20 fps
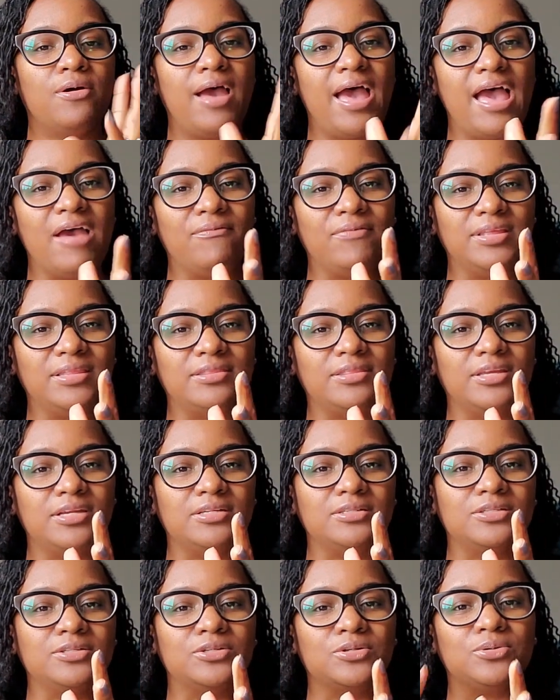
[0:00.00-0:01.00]
having
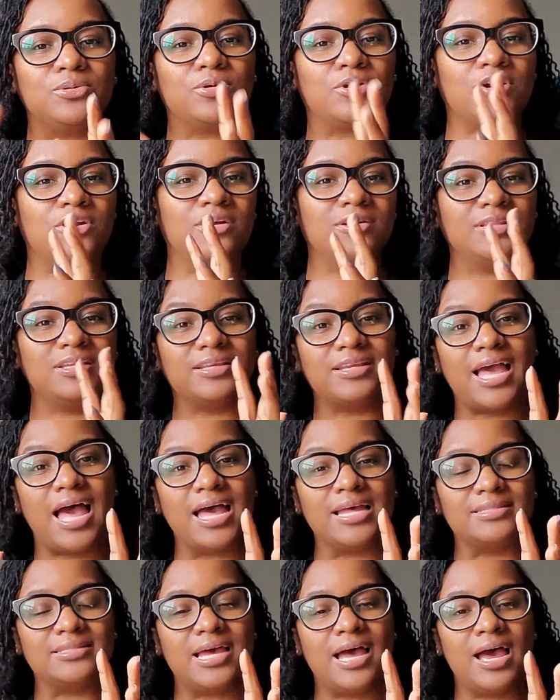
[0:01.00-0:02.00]
their little girl and
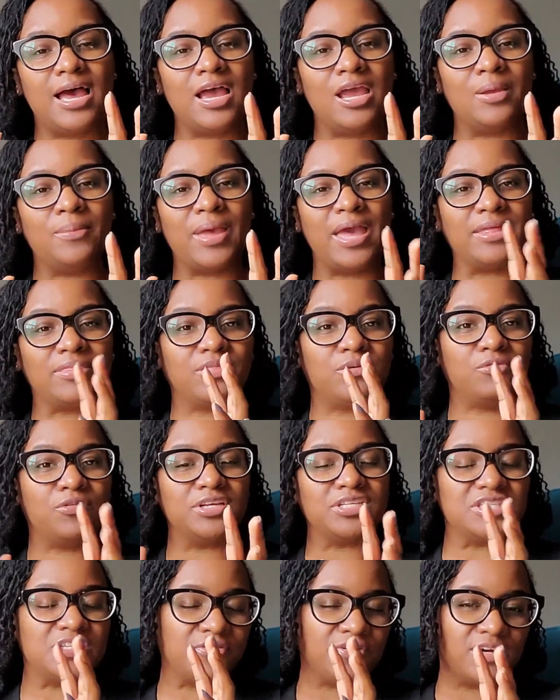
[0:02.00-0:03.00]
guy time at the
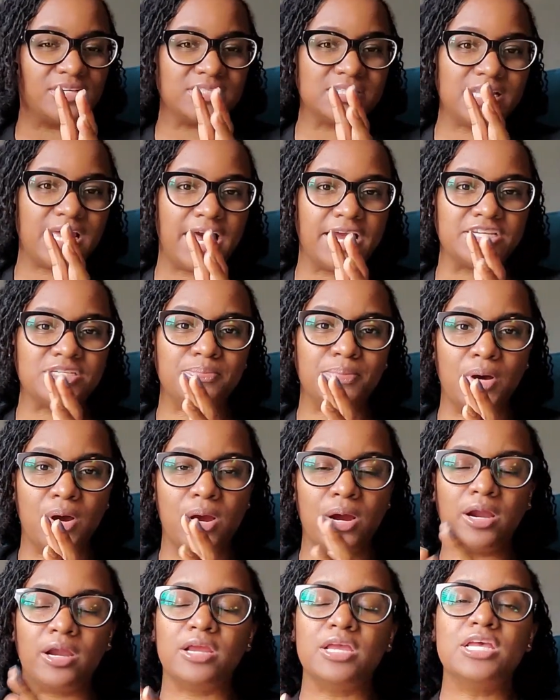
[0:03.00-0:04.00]
restaurant slash
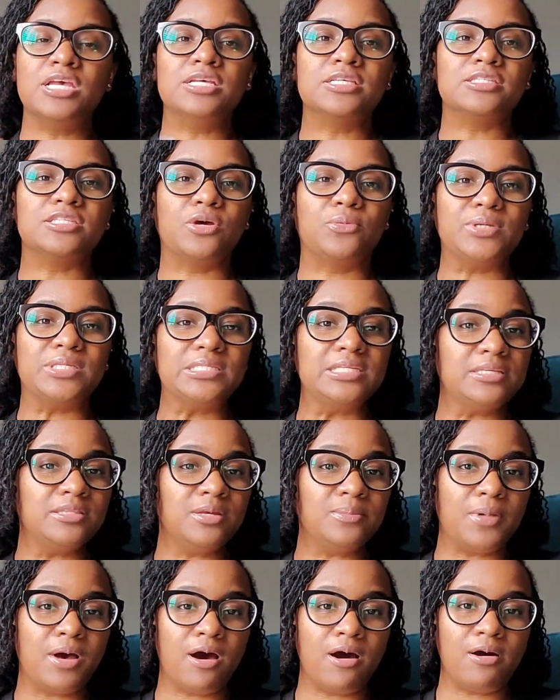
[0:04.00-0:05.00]
bar. So we see
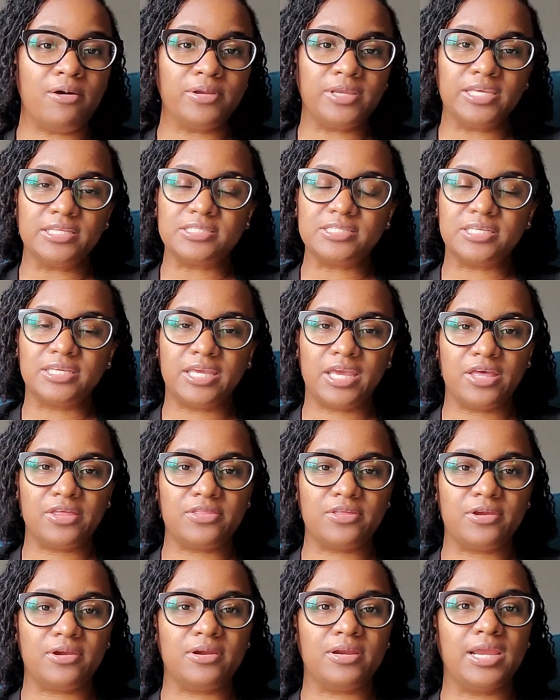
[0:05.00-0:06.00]
them all get
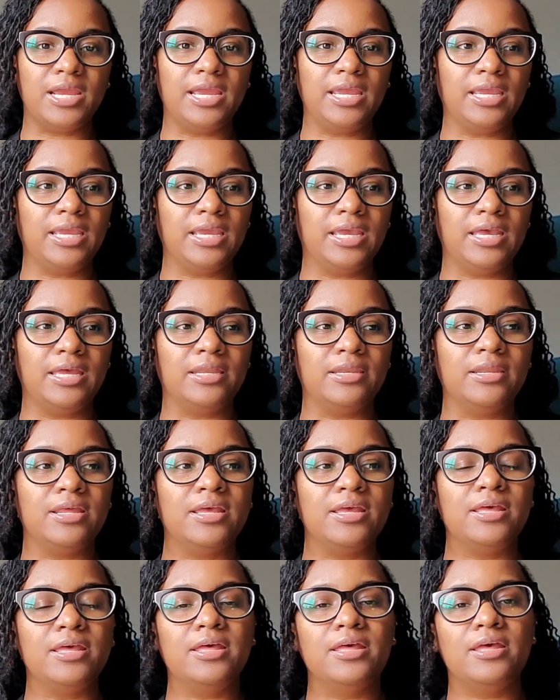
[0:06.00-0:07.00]
together and
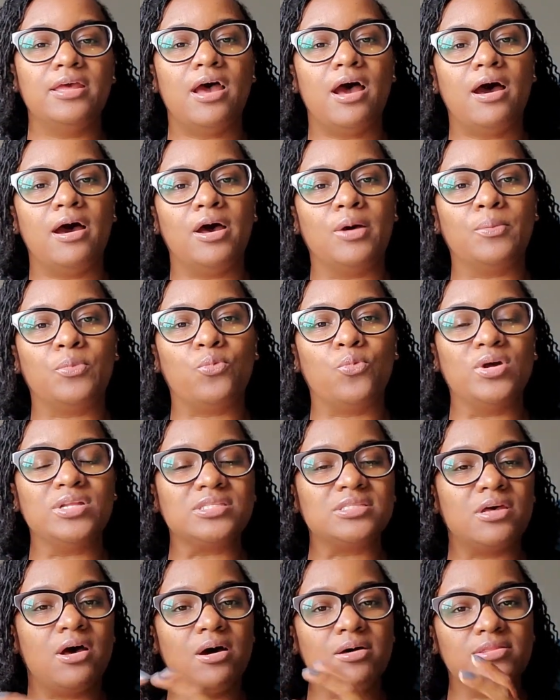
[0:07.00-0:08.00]
um,
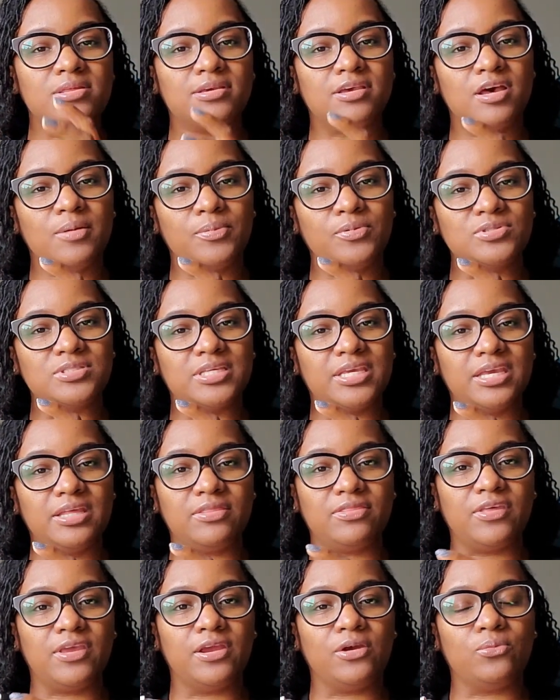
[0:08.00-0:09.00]
once all the couples
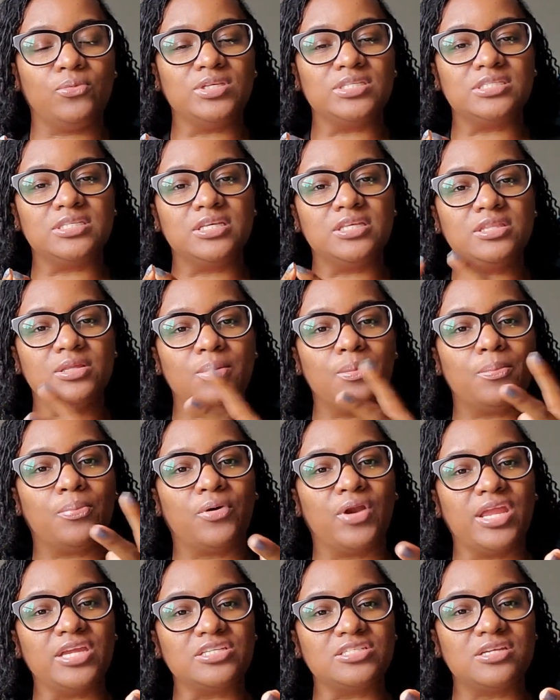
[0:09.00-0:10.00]
get there, we see them
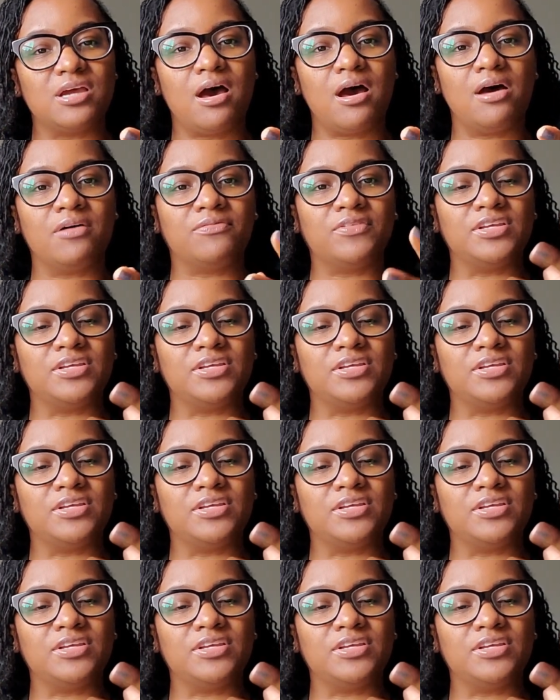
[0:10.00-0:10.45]
branch off